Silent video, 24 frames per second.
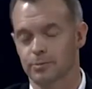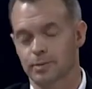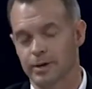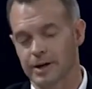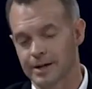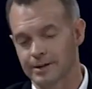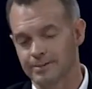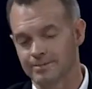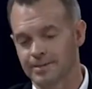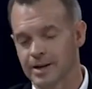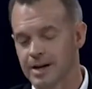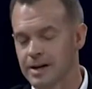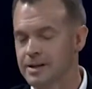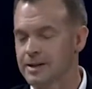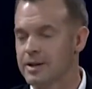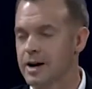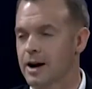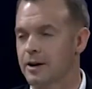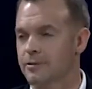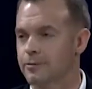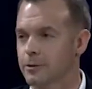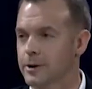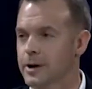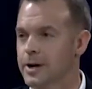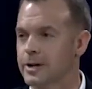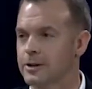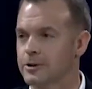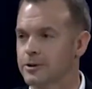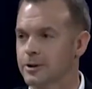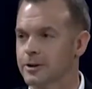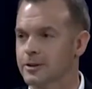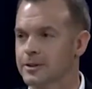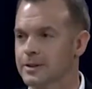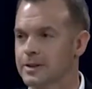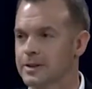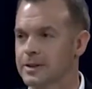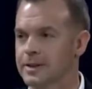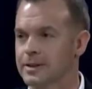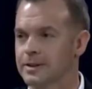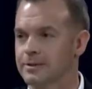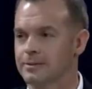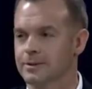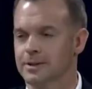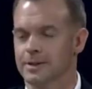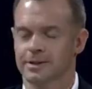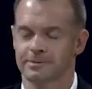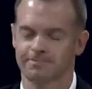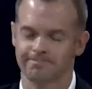but not for HRT. I
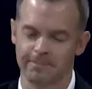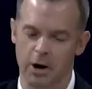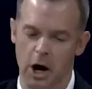was like,